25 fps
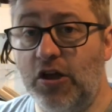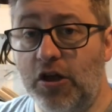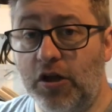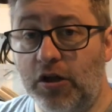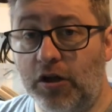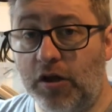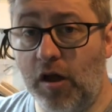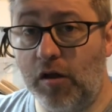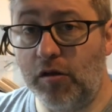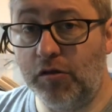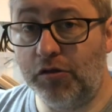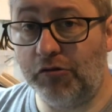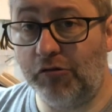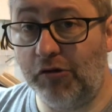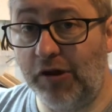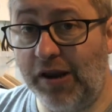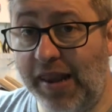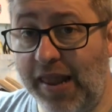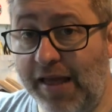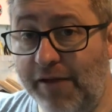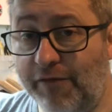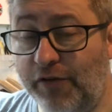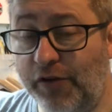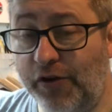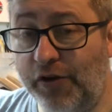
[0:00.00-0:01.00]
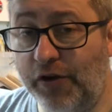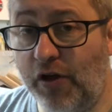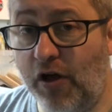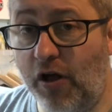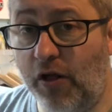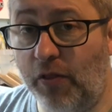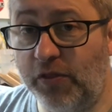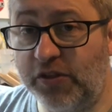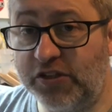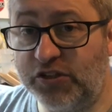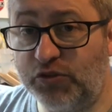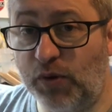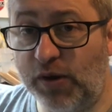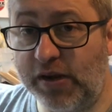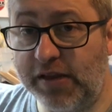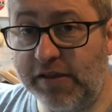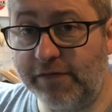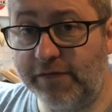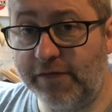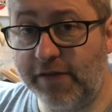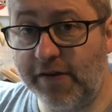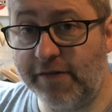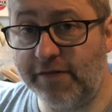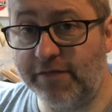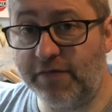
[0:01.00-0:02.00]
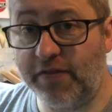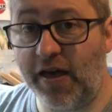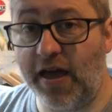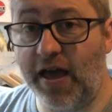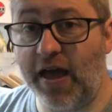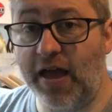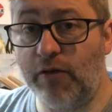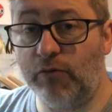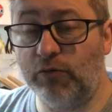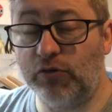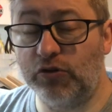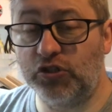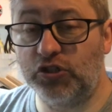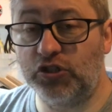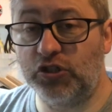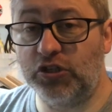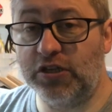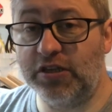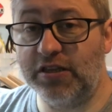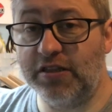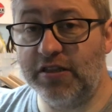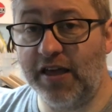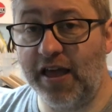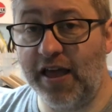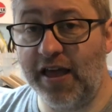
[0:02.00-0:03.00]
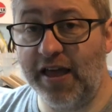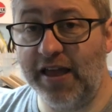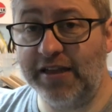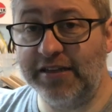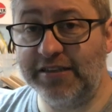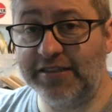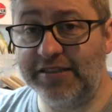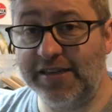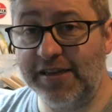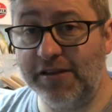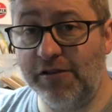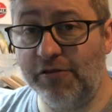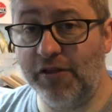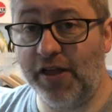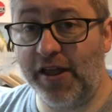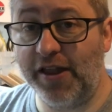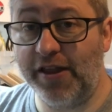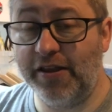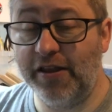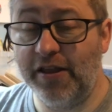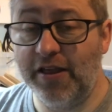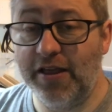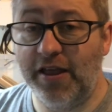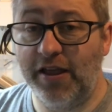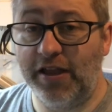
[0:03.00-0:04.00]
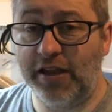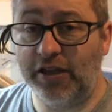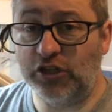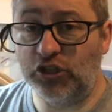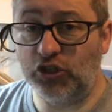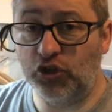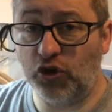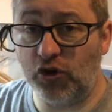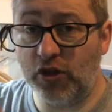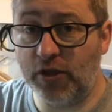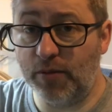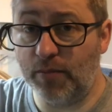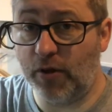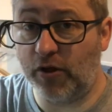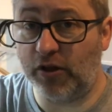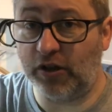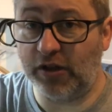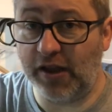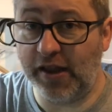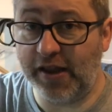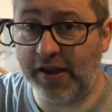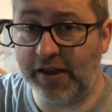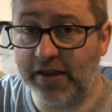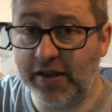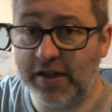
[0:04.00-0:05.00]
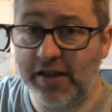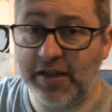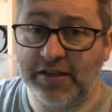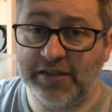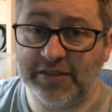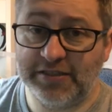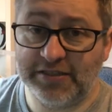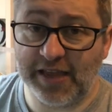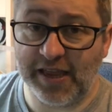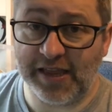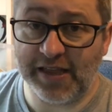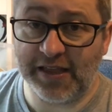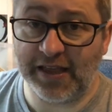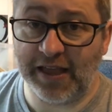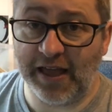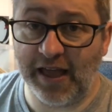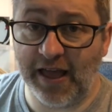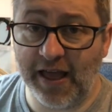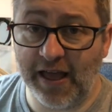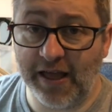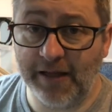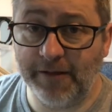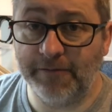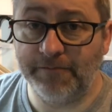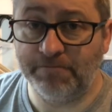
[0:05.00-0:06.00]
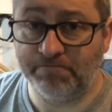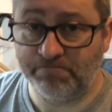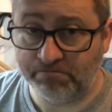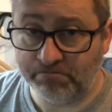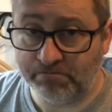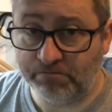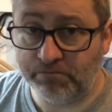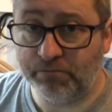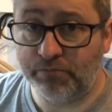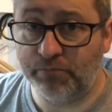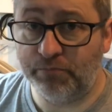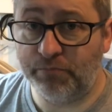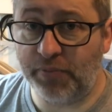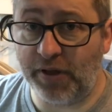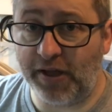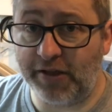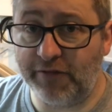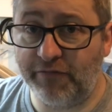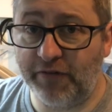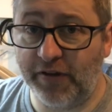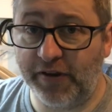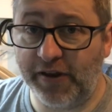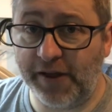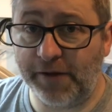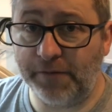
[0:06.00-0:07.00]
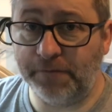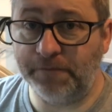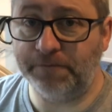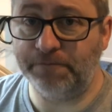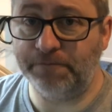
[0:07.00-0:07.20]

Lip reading: Go through 11 on the 25th. I will see you there. Until then, enjoy your modelling. Take care. Bye for now.